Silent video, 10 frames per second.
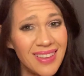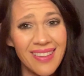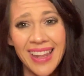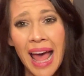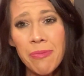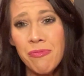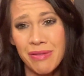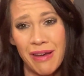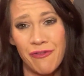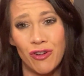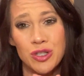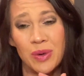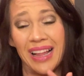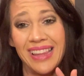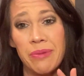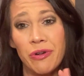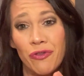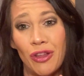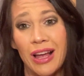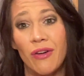That happened with my first one. I labored
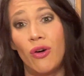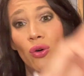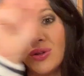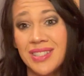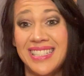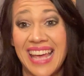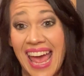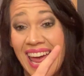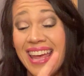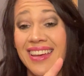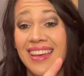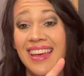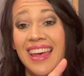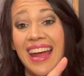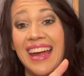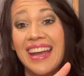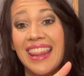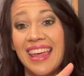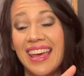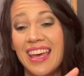for like a whole day. And
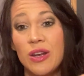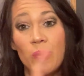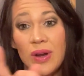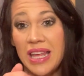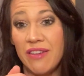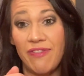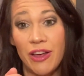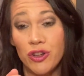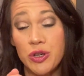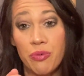then when he failed to